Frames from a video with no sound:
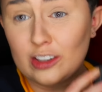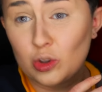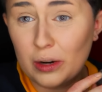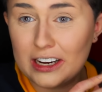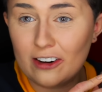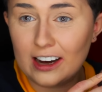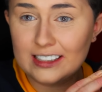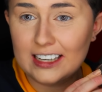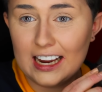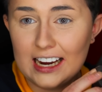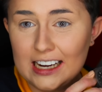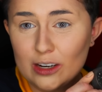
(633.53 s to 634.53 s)
In
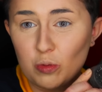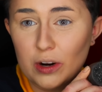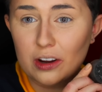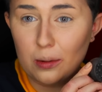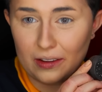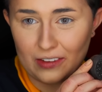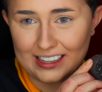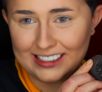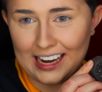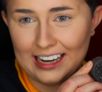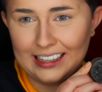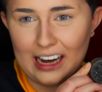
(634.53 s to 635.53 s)
2019 we're gonna be
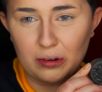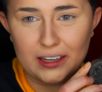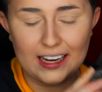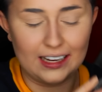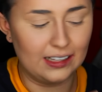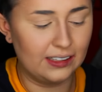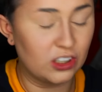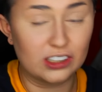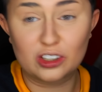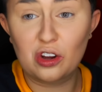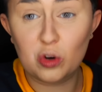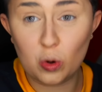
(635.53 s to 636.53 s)
vaccinating our kids,
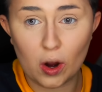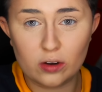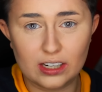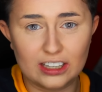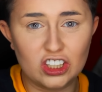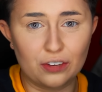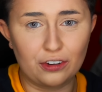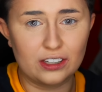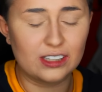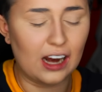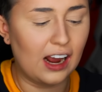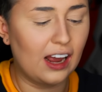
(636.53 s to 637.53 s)
just quoting Jeffree
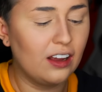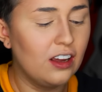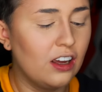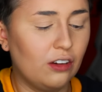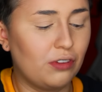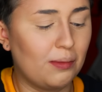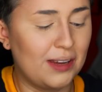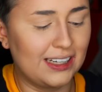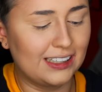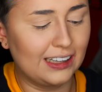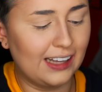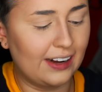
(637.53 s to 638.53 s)
Star from
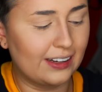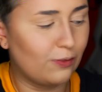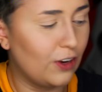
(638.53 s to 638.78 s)
his latest